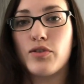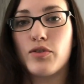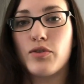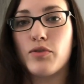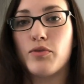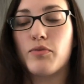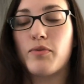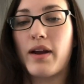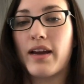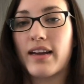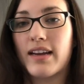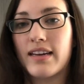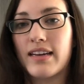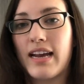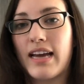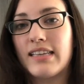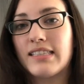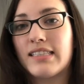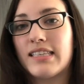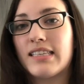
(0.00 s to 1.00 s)
to
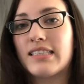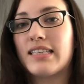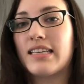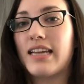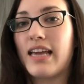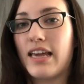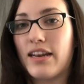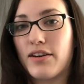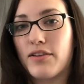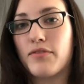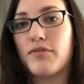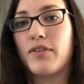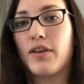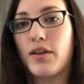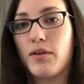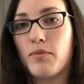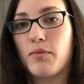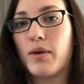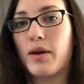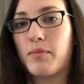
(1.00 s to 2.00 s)
recognize this and
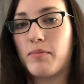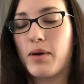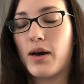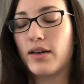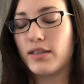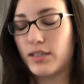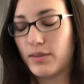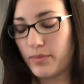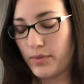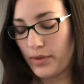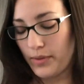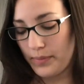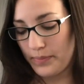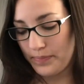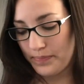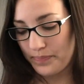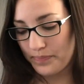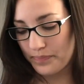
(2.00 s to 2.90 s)
intervene when possible.